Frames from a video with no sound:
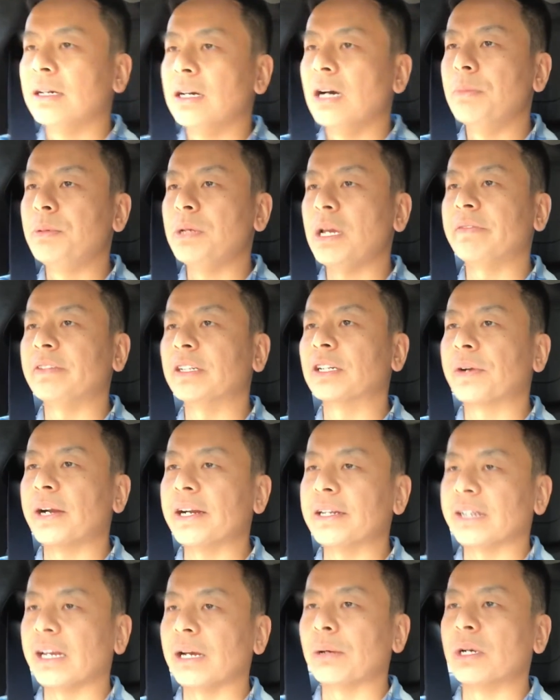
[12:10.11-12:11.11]
Hope you're having a
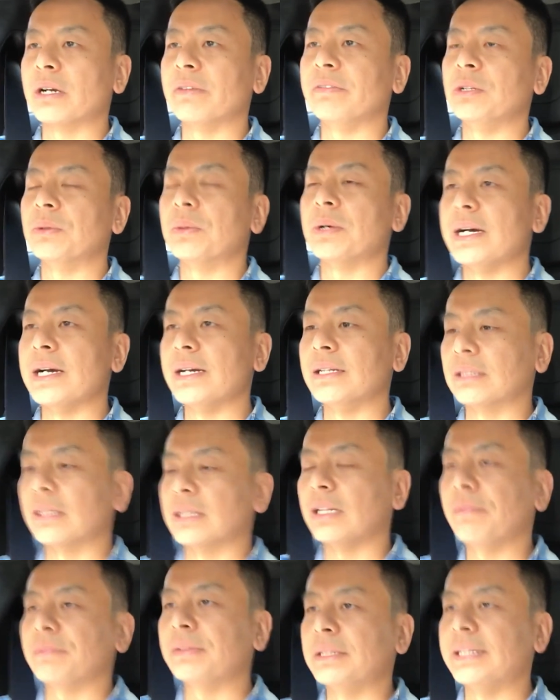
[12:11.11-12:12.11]
great day wherever you are. It's a
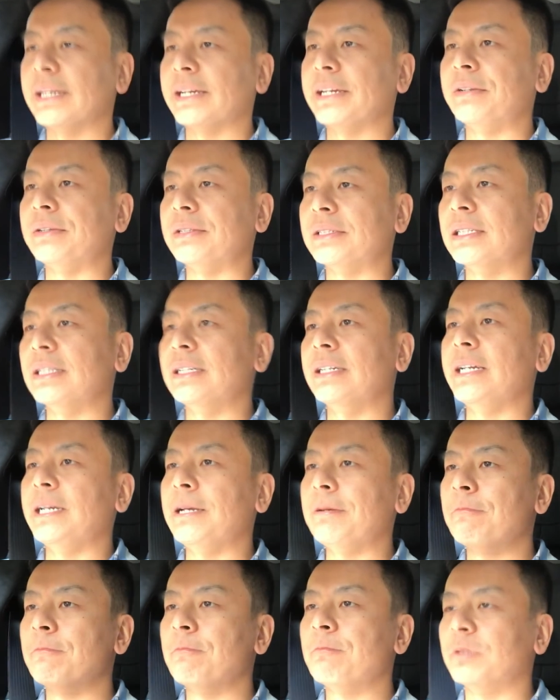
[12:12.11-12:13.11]
lovely day here in
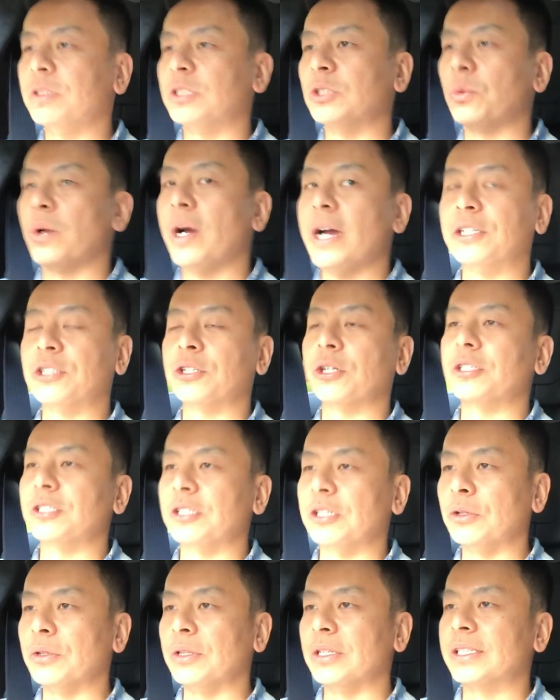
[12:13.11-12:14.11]
Sydney, which is why I chose
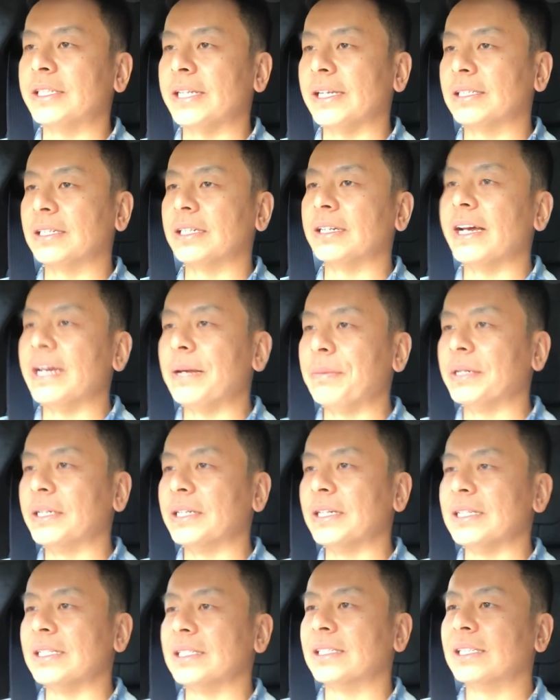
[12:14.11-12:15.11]
to do this test today,
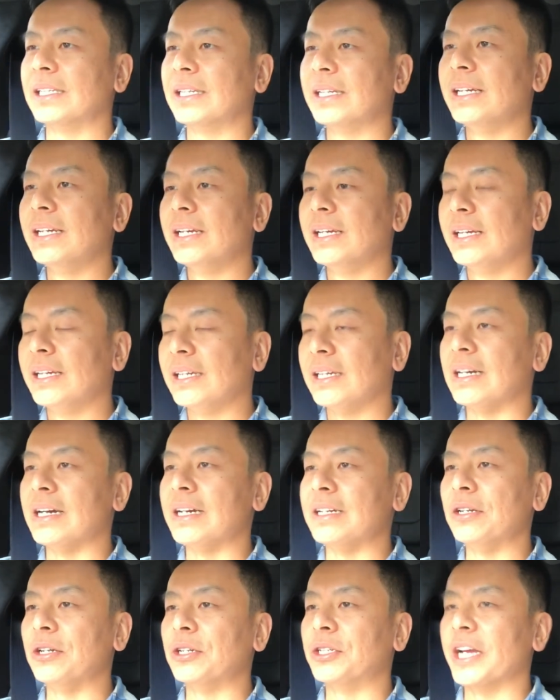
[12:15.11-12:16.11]
because
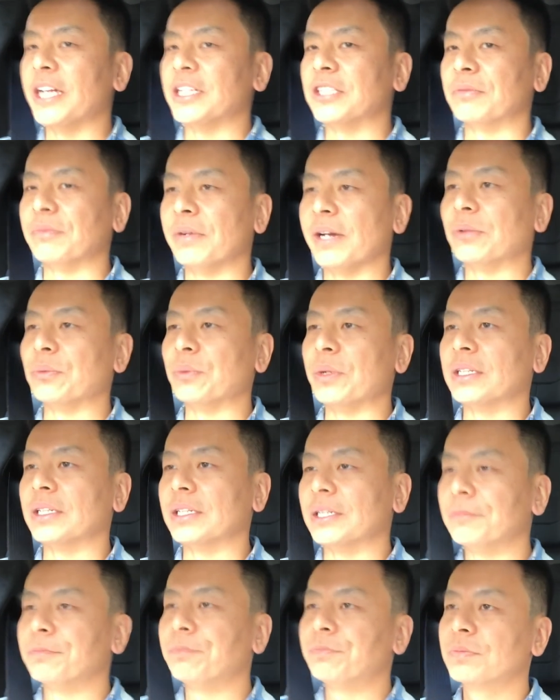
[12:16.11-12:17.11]
no chance of bad
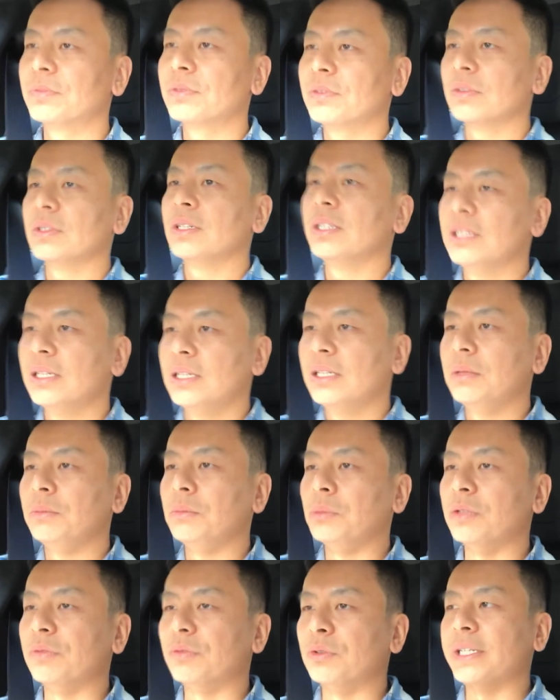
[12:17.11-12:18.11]
weather.
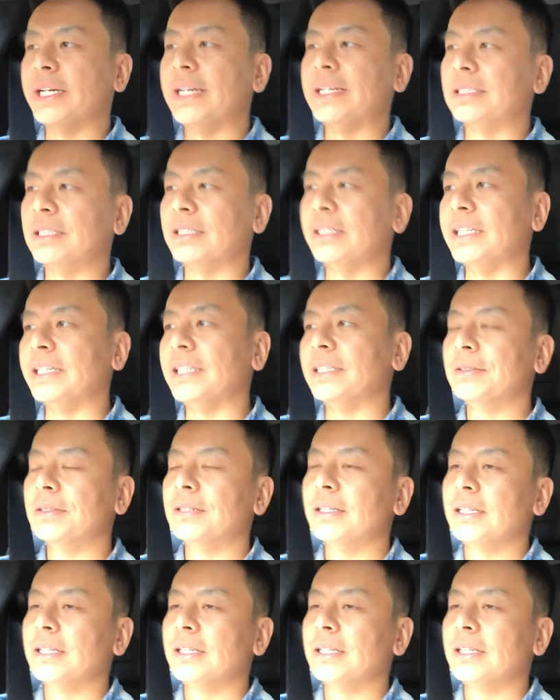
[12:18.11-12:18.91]
Beautiful day in Sydney.